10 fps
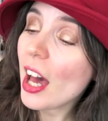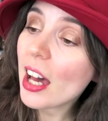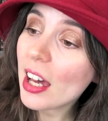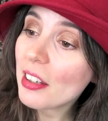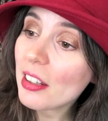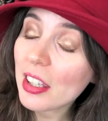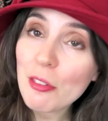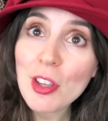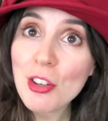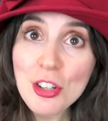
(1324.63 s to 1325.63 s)
And like
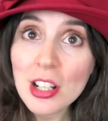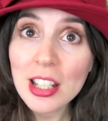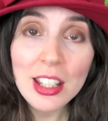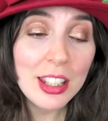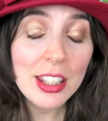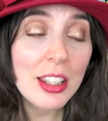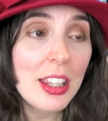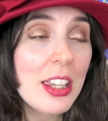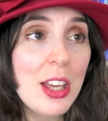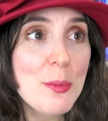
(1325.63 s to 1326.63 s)
eventually
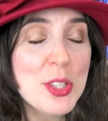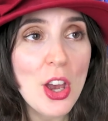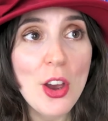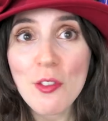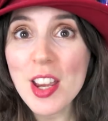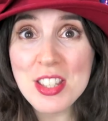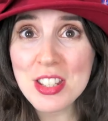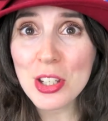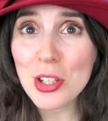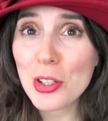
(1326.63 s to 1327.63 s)
he comes to her
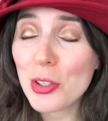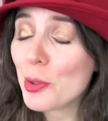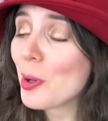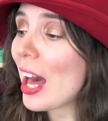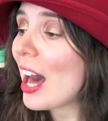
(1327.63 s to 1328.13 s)
rescue,